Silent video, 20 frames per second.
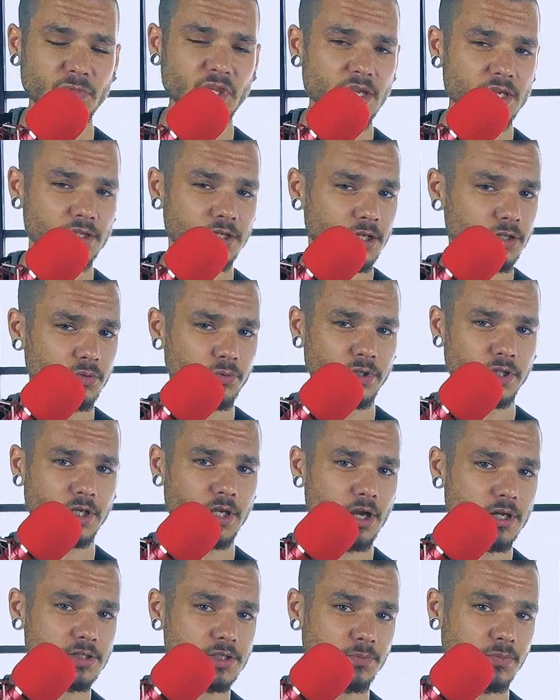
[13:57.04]
Another really
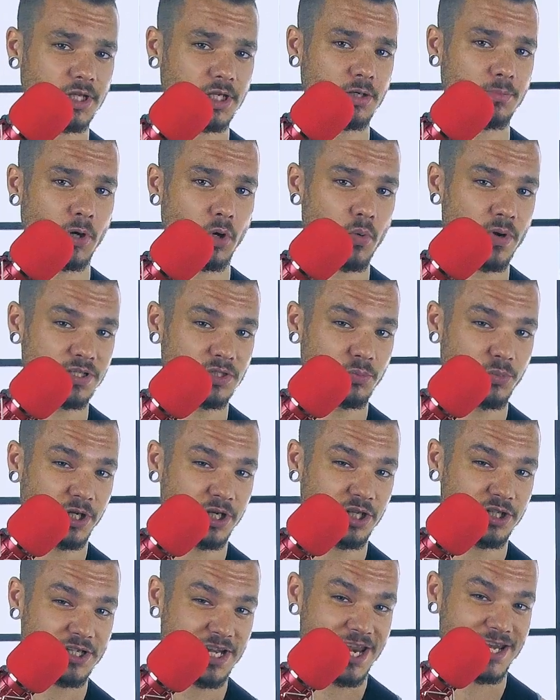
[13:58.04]
awesome thing about when you bring
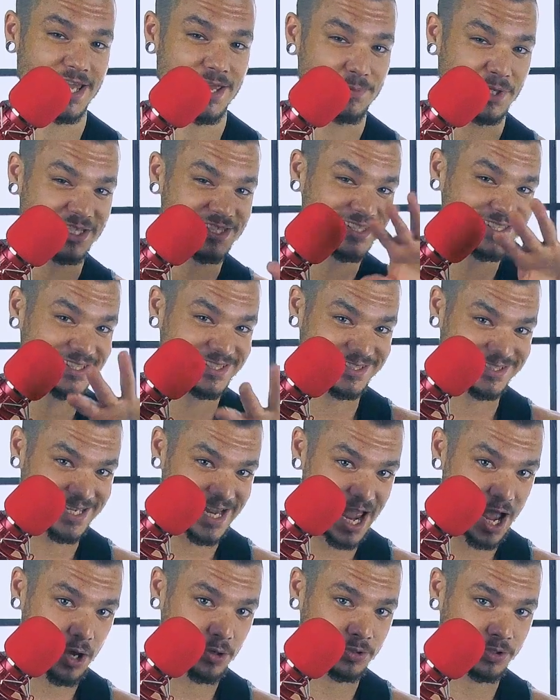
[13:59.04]
your dynamics
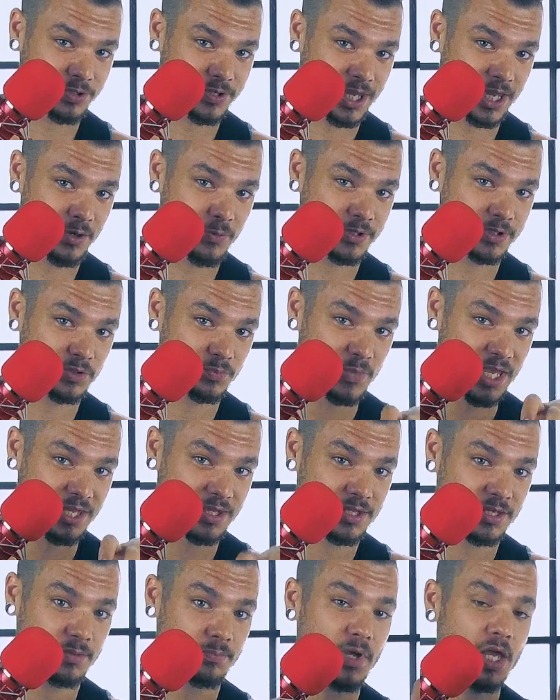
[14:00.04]
down, okay, when you
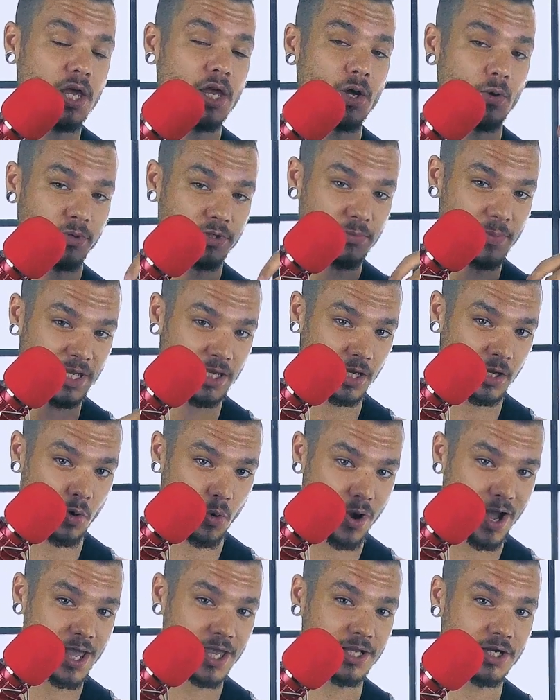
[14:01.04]
make it
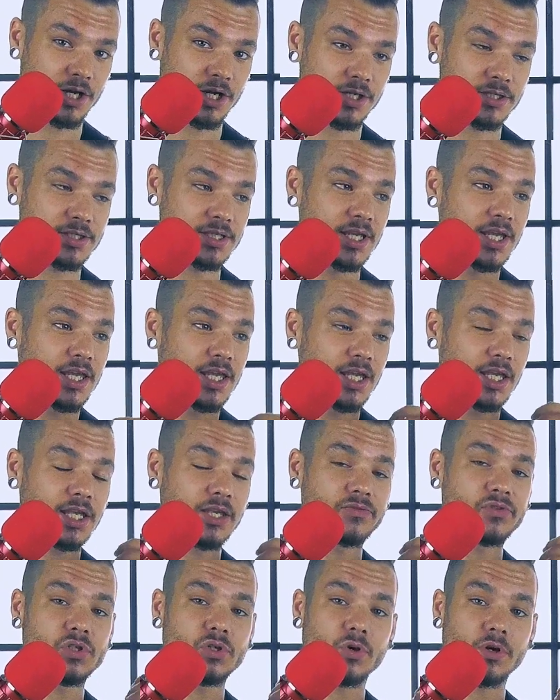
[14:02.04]
quieter, is it
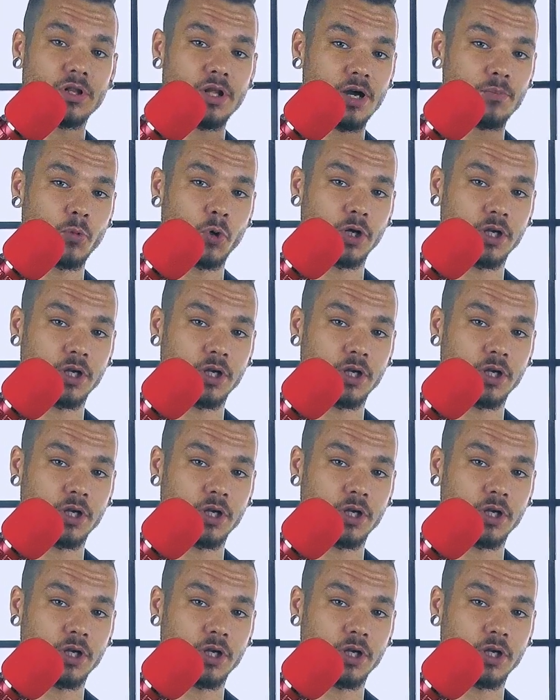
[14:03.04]
gives you a lot more